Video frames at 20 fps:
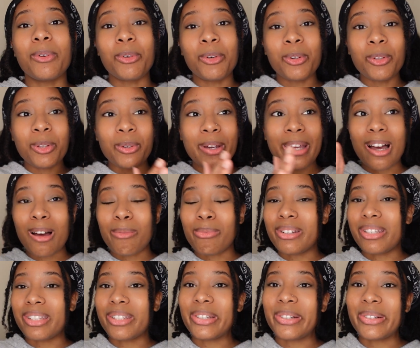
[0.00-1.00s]
all the way up
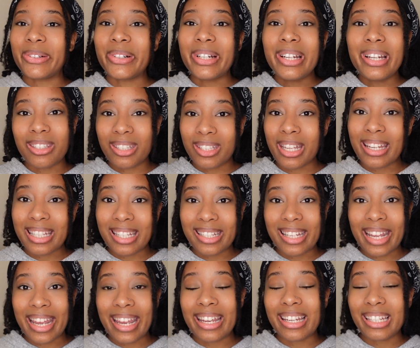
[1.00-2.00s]
until
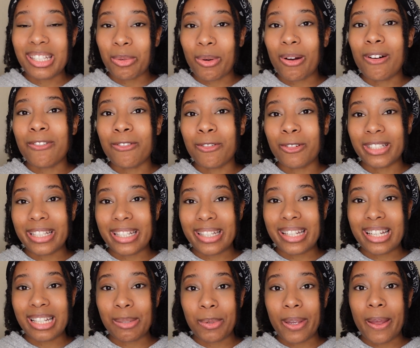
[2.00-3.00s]
Saturday
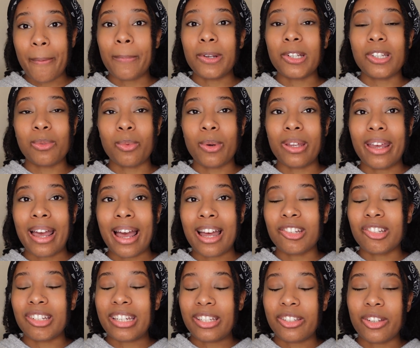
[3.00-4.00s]
12:46 p.m, which is when I
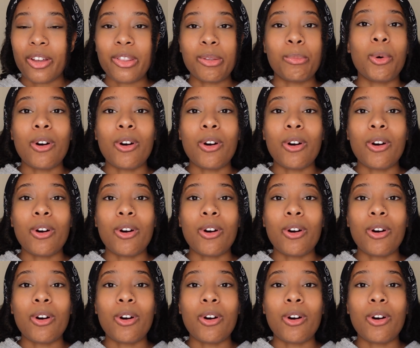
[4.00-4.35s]
actually turned them